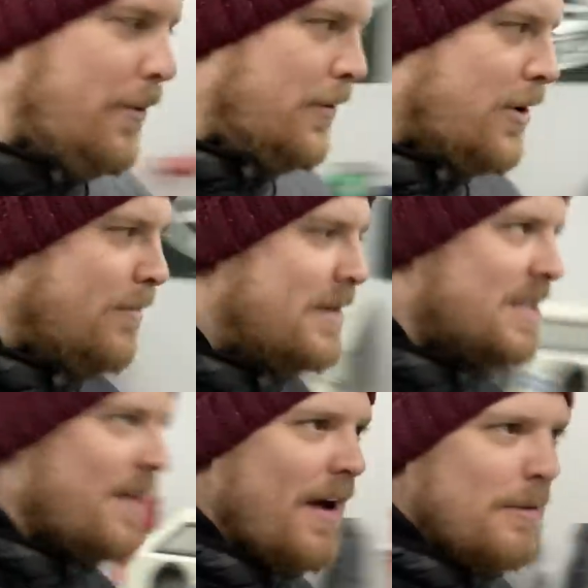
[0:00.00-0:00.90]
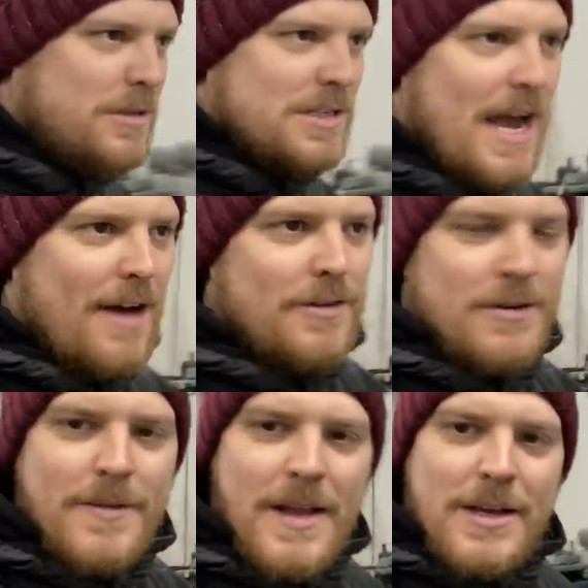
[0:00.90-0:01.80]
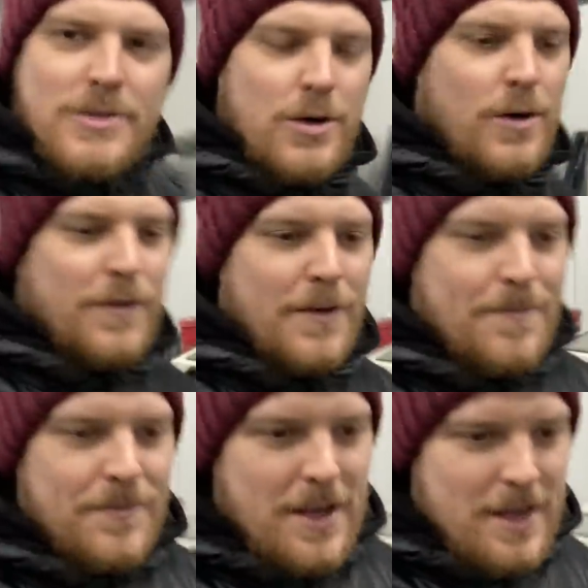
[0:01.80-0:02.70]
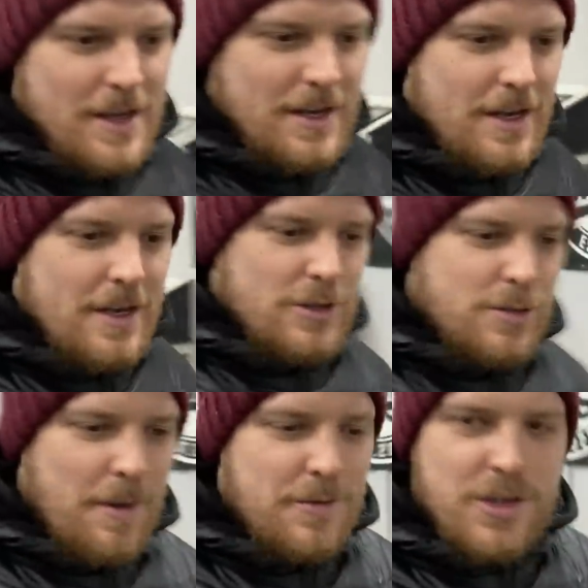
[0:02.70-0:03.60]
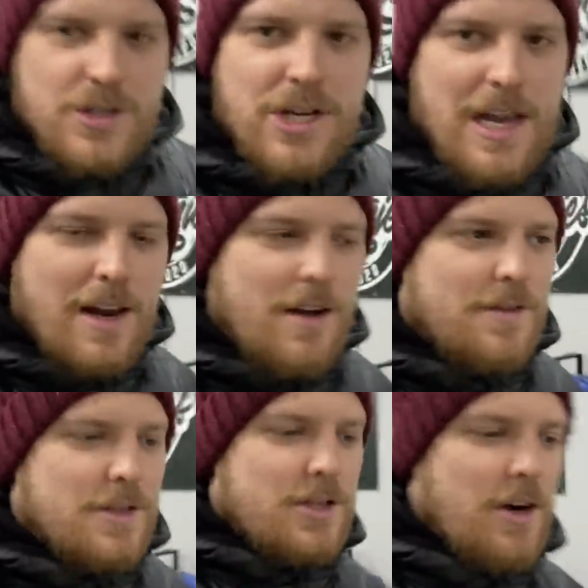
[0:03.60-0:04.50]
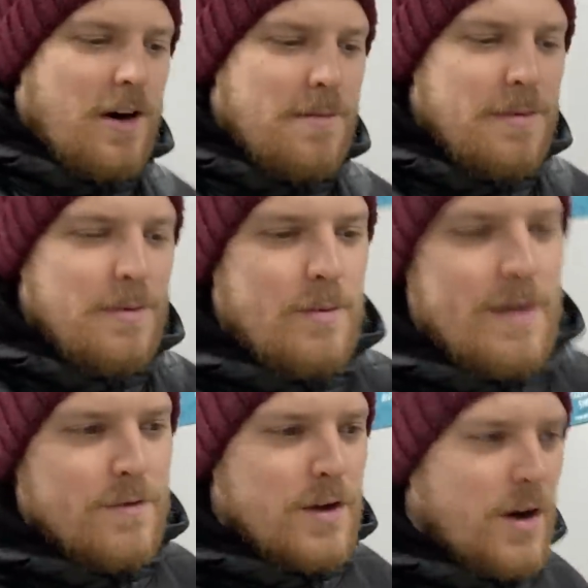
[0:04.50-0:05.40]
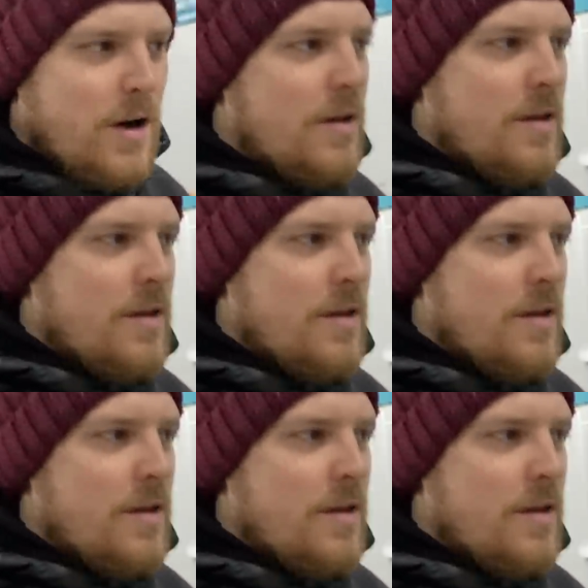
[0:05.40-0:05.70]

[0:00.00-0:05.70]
the companies that have helped us out and sort of sponsored the channel over the time. We've got